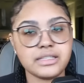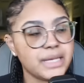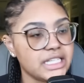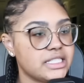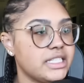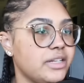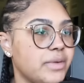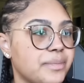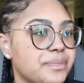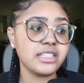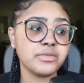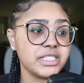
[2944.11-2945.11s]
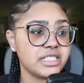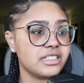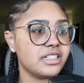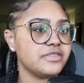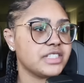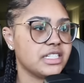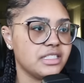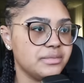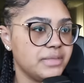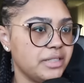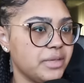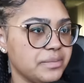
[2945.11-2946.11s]
a mess. Anyway, that's a reason enough to kill
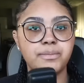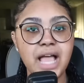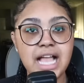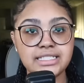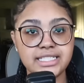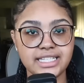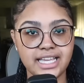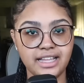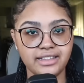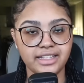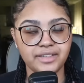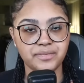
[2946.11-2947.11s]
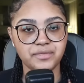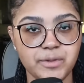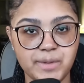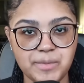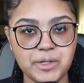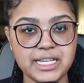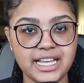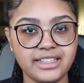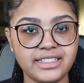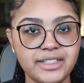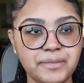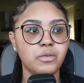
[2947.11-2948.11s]
him. Anyway, back to Kelly. Remember
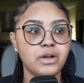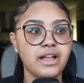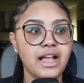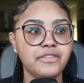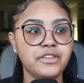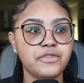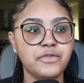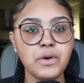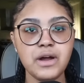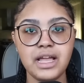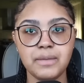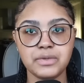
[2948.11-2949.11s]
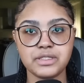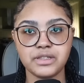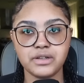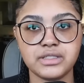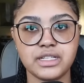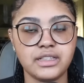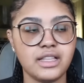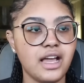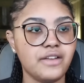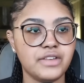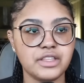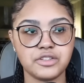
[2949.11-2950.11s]
Kelly? Well, after 4 episodes and a
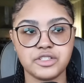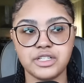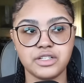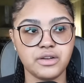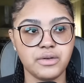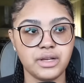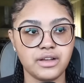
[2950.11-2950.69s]
lot of other shit going